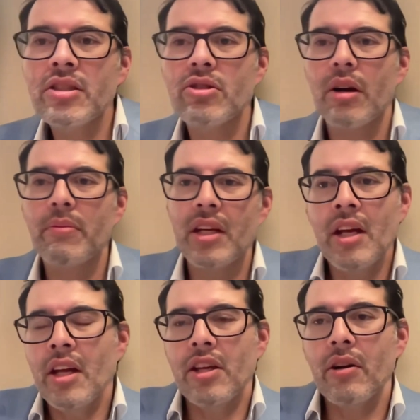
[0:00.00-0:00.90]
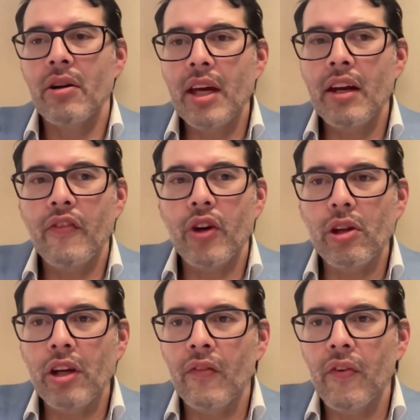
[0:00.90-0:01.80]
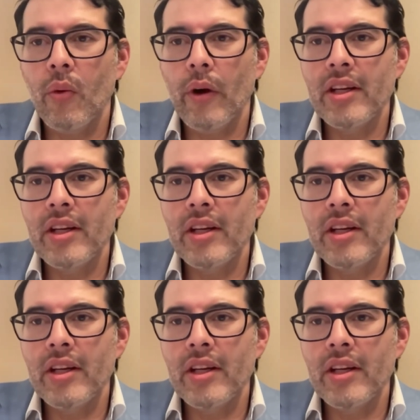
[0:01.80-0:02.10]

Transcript: So, I mean, again, if you're looking for a way